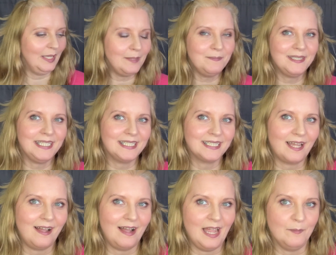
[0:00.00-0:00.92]
Empties
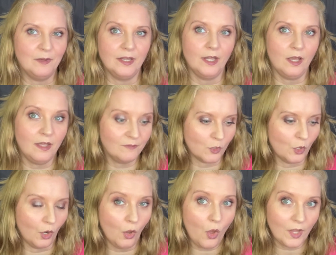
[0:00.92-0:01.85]
time, and I've got
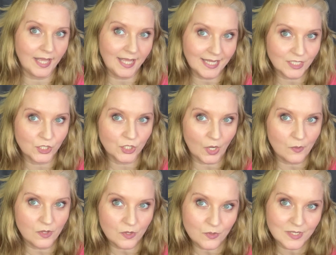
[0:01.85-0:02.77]
a lot here to show
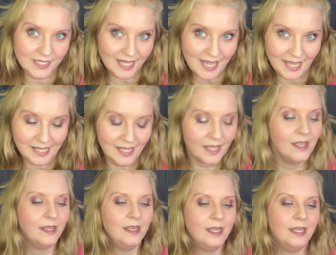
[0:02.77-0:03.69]
you today.
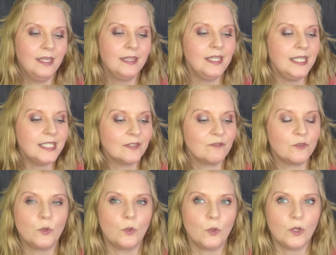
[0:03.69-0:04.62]
These are
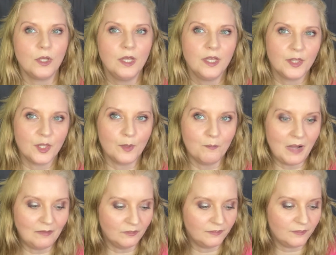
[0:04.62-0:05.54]
for the
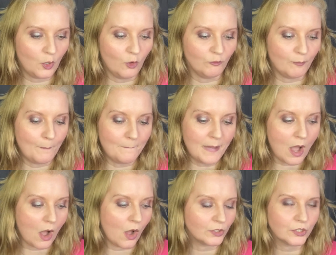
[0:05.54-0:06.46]
month of
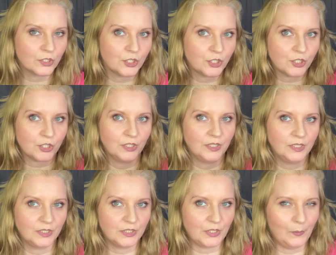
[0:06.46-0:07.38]
March.
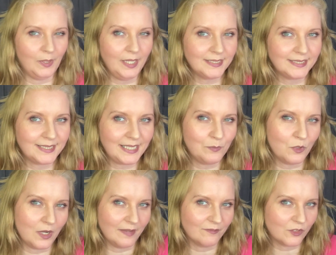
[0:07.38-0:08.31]
So let's see
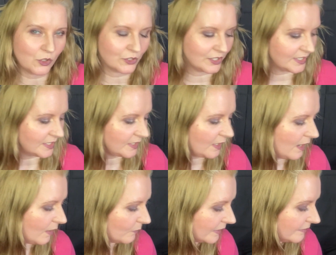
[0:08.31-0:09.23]
what I've got to
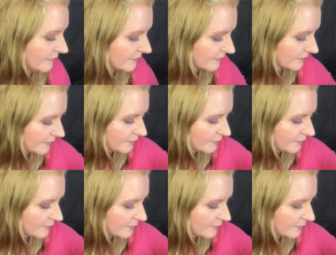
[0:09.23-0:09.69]
start with.